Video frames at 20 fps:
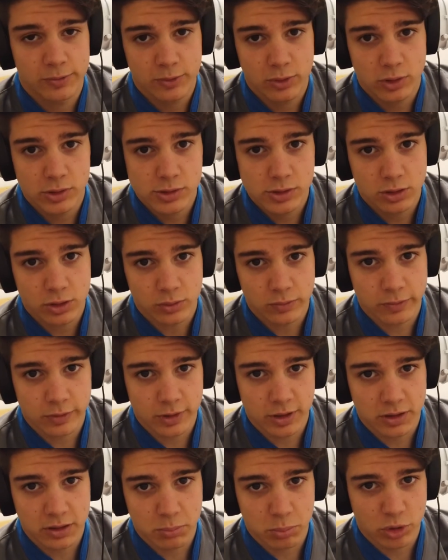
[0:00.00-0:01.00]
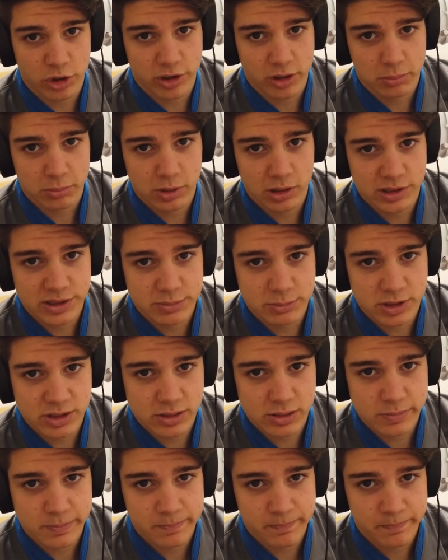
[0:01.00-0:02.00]
of course, don't forget the product
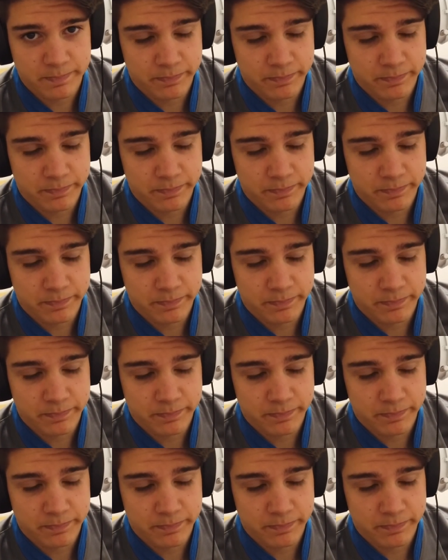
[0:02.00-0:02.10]
placements.